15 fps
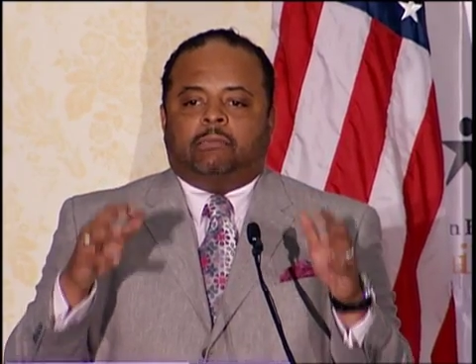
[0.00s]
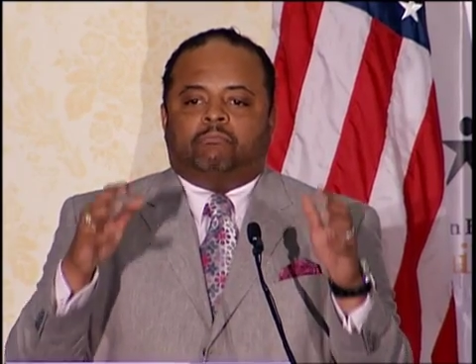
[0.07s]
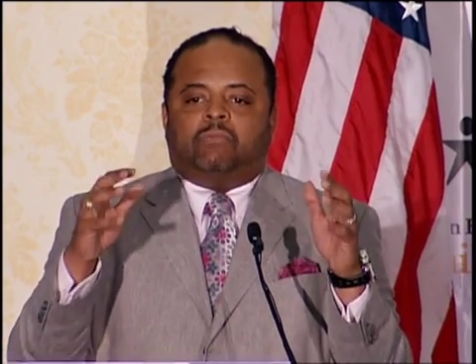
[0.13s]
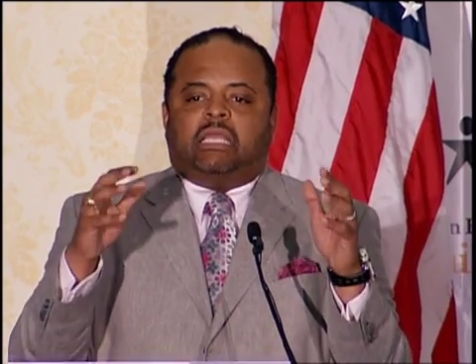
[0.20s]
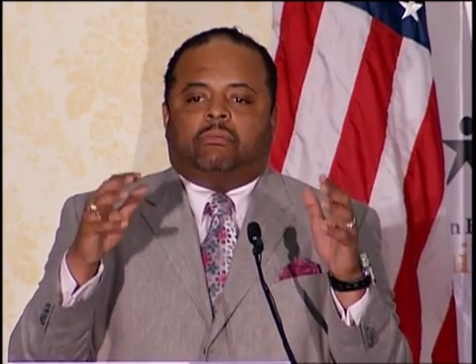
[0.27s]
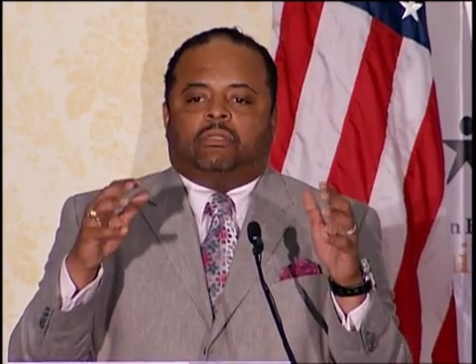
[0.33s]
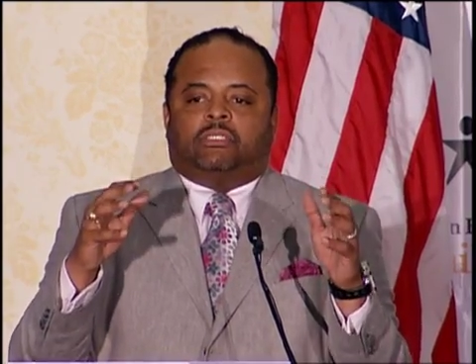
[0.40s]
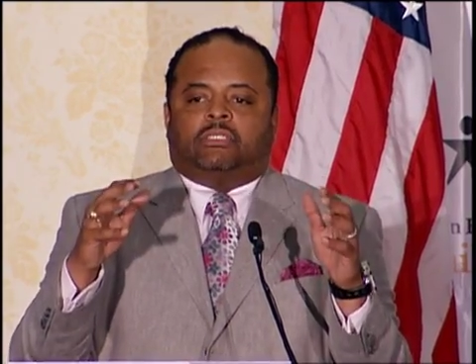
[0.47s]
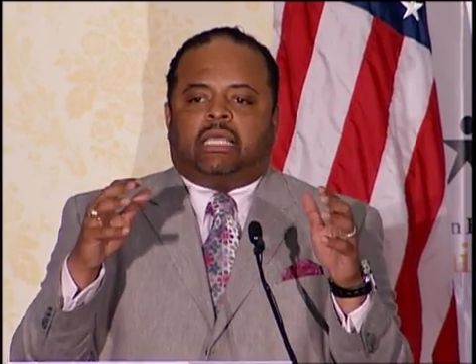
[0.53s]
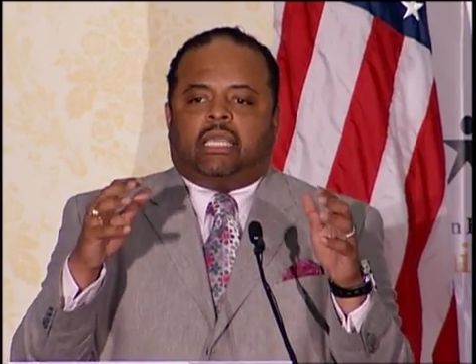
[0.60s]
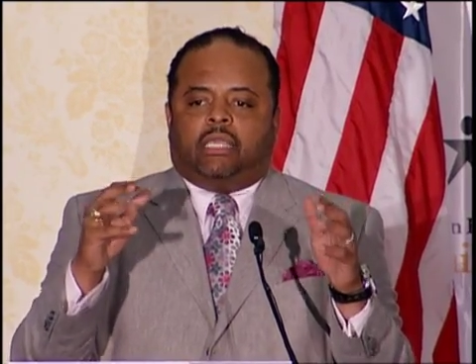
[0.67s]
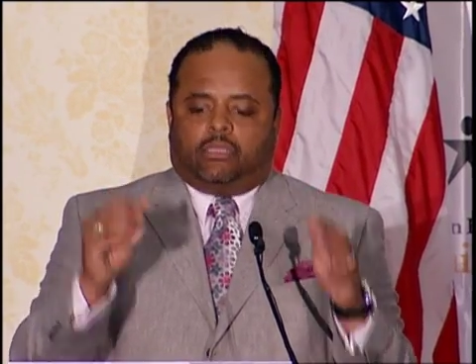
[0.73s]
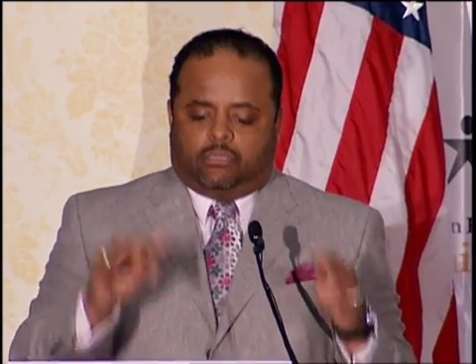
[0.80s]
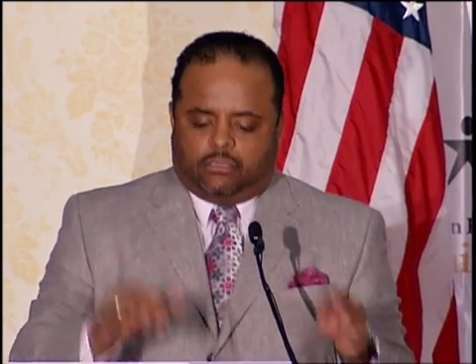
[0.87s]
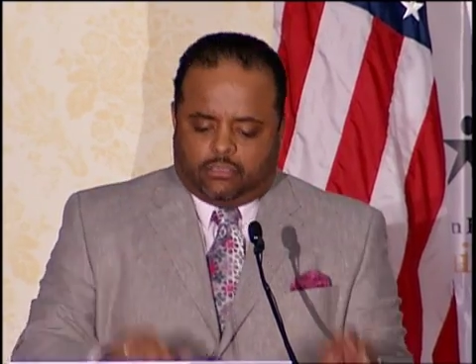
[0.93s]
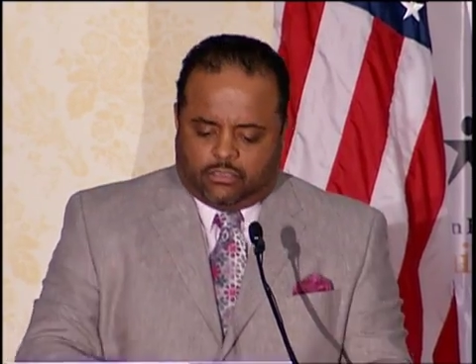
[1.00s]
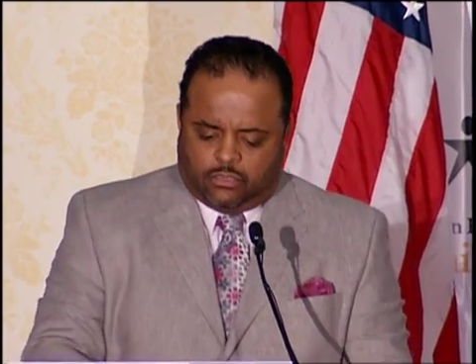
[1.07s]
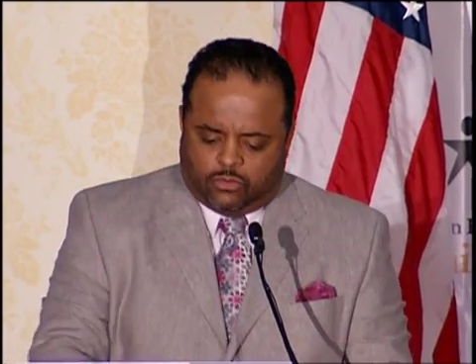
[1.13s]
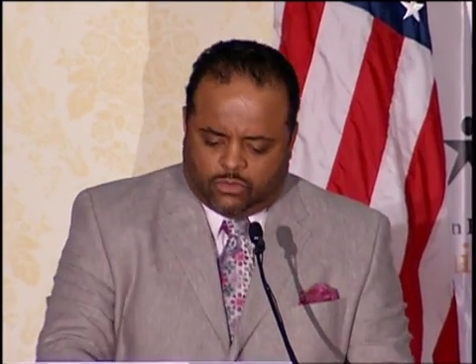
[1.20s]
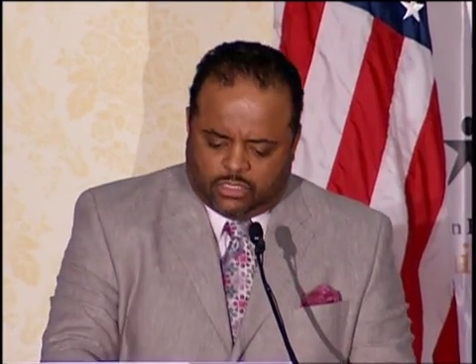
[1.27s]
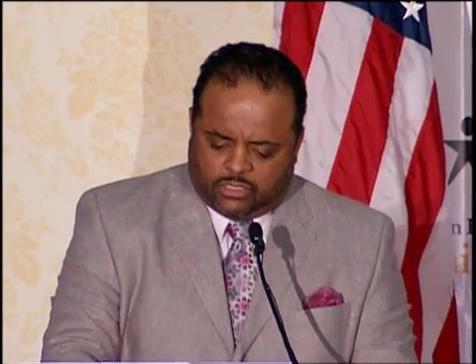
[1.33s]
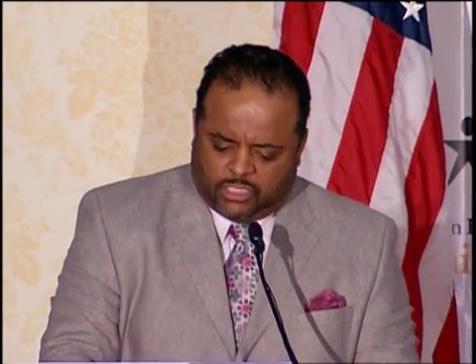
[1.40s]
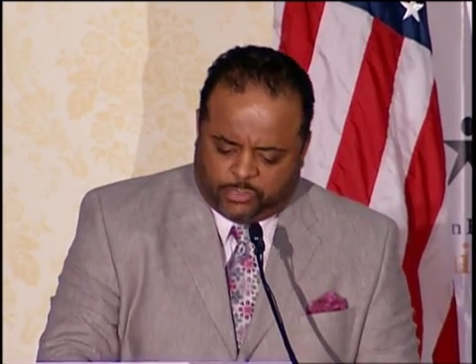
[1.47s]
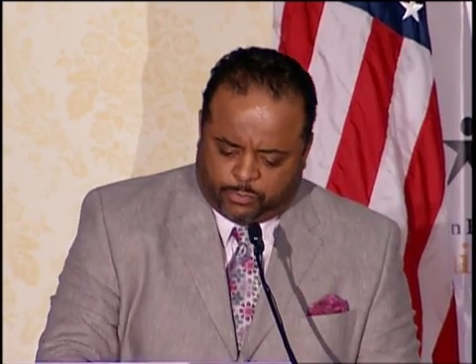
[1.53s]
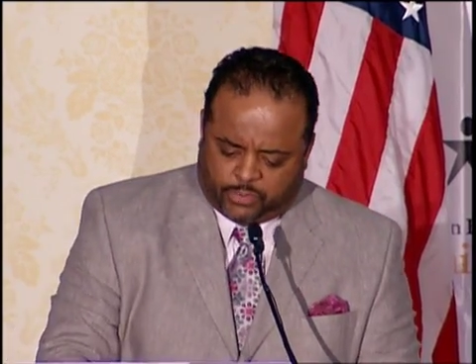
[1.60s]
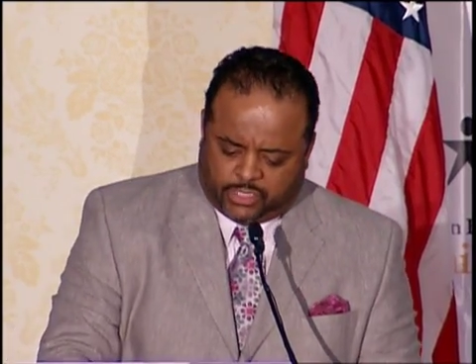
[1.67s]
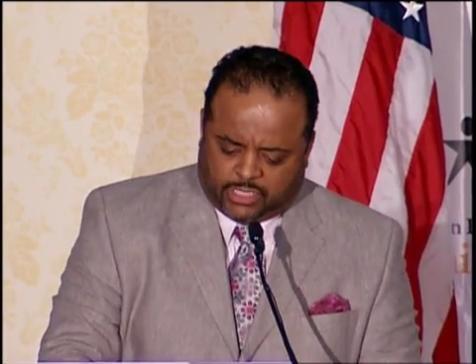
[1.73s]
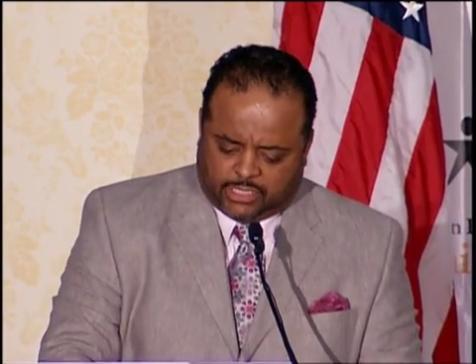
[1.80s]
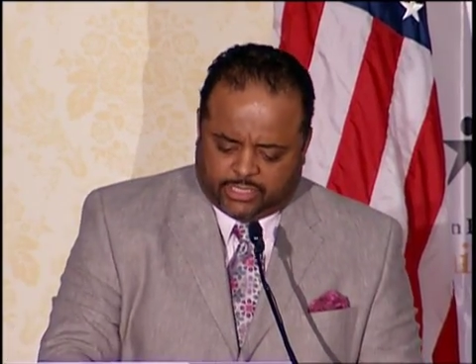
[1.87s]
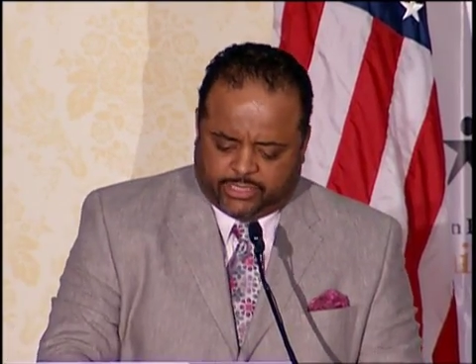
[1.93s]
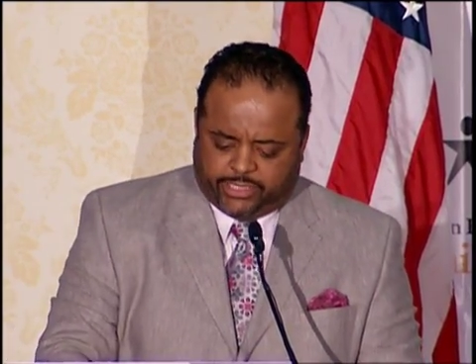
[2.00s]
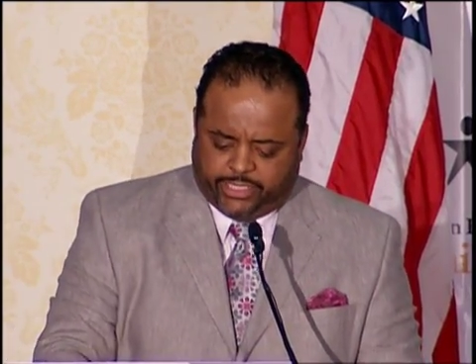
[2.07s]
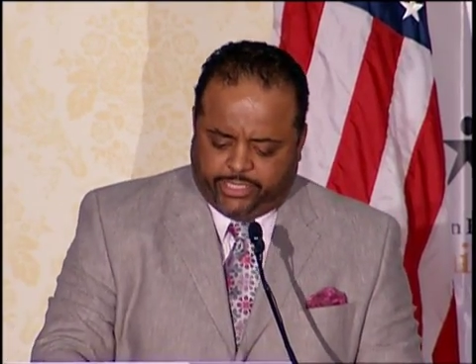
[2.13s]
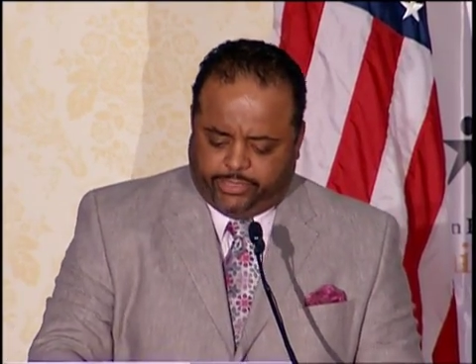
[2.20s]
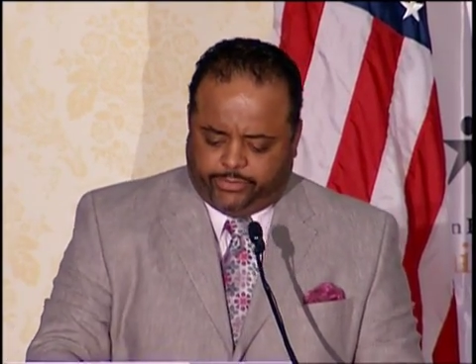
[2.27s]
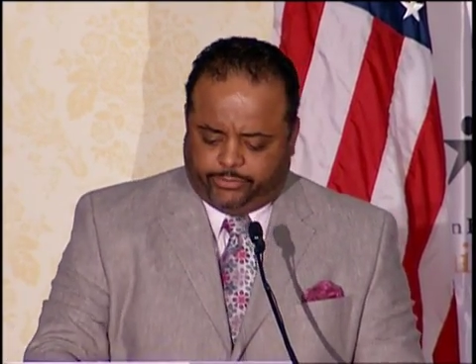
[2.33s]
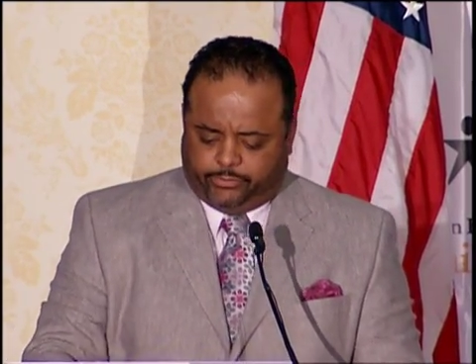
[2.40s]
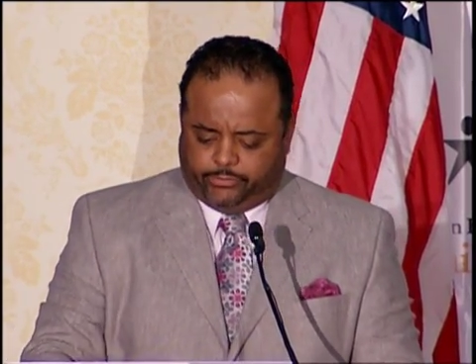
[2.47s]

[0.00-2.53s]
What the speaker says: be able to say, well, in this particular city,